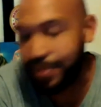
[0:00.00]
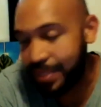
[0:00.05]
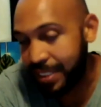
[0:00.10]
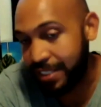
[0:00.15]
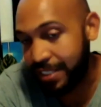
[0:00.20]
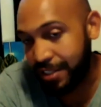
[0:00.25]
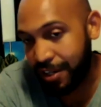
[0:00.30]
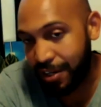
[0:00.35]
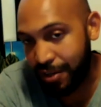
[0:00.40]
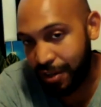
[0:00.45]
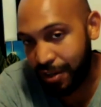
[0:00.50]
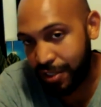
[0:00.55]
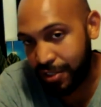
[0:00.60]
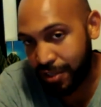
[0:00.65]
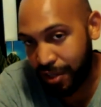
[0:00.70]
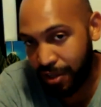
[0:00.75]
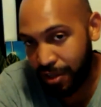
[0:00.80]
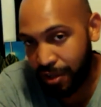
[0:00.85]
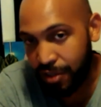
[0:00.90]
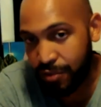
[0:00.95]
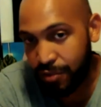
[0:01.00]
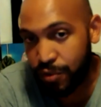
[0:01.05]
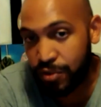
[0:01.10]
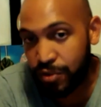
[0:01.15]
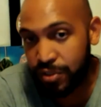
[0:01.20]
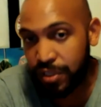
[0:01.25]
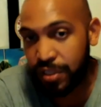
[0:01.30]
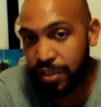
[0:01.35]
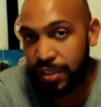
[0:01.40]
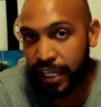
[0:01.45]
he's got a lot to
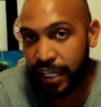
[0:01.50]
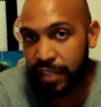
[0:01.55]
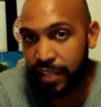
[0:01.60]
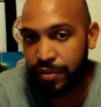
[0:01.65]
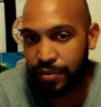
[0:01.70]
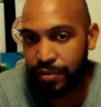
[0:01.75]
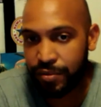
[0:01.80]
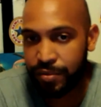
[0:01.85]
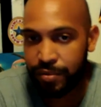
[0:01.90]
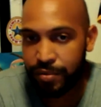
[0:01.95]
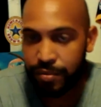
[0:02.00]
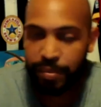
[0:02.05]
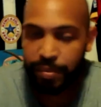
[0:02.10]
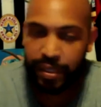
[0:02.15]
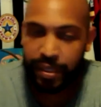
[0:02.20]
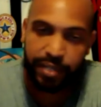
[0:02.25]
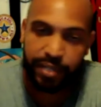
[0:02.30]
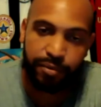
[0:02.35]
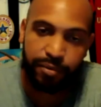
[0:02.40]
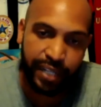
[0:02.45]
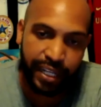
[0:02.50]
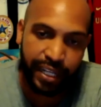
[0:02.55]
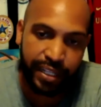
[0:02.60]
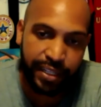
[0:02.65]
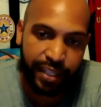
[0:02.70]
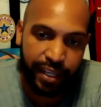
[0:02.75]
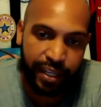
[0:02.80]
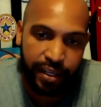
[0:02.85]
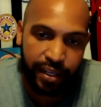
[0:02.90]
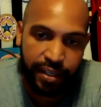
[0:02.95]
still get to, but we will get
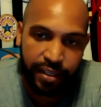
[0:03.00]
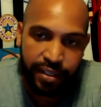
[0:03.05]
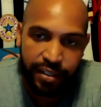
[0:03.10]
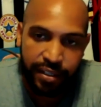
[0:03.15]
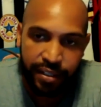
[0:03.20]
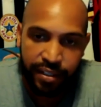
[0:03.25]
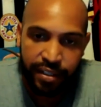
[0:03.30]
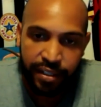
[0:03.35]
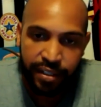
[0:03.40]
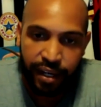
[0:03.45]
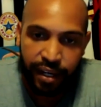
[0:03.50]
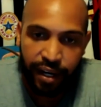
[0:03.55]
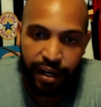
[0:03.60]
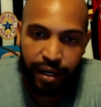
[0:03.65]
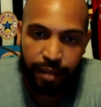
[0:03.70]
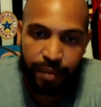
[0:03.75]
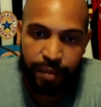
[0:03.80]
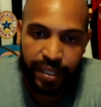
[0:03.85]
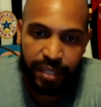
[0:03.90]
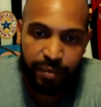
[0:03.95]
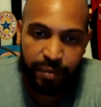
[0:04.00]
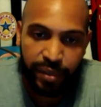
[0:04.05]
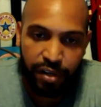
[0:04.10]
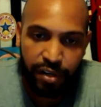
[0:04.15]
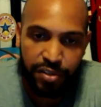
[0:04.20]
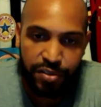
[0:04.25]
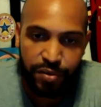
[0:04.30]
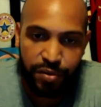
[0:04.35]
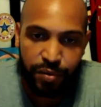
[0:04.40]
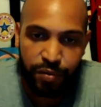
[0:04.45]
there. And then we
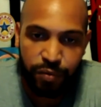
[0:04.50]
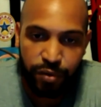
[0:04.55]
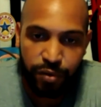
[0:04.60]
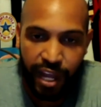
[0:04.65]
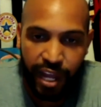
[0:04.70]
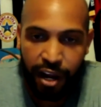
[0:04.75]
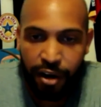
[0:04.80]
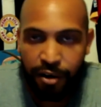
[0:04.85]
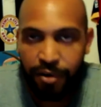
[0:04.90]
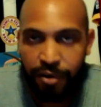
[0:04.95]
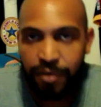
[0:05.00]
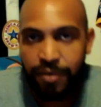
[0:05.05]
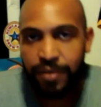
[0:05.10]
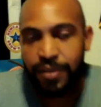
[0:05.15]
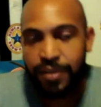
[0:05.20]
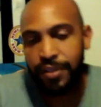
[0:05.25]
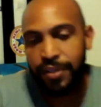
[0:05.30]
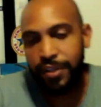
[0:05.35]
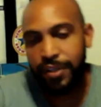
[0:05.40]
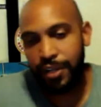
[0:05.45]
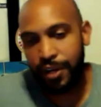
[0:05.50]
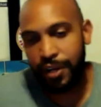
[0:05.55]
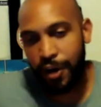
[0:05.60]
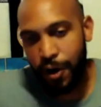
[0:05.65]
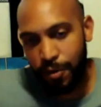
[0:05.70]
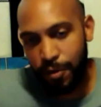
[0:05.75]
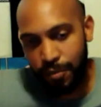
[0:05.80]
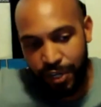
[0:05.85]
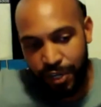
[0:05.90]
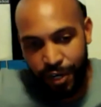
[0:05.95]
close it off with our,
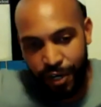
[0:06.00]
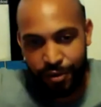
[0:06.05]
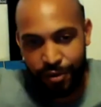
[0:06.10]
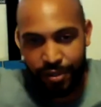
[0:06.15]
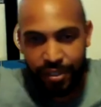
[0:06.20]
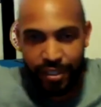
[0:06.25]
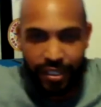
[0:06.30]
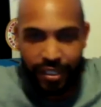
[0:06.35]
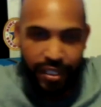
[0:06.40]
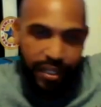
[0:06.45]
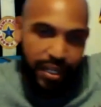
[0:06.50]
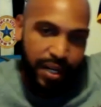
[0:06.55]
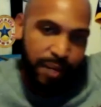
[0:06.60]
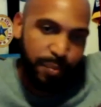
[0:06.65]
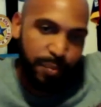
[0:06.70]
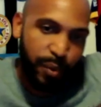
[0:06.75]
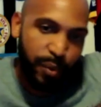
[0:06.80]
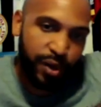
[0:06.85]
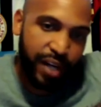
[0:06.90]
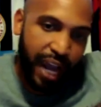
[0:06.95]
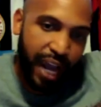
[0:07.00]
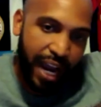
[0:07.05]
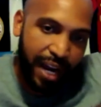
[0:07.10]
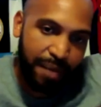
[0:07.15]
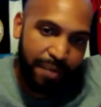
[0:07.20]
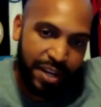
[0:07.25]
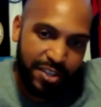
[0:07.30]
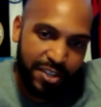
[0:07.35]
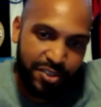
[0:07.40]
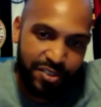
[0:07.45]
homegrown Bokang
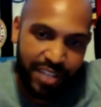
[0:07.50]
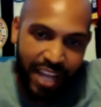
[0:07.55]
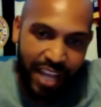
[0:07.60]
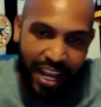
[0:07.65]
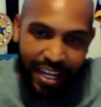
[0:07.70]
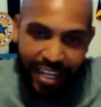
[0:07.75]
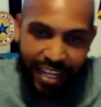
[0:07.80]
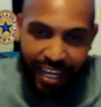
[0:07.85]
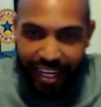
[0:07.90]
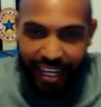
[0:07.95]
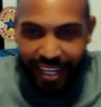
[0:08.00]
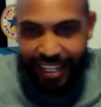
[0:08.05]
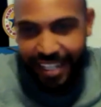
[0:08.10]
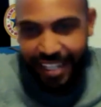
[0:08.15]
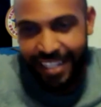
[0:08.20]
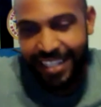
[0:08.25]
Masunyane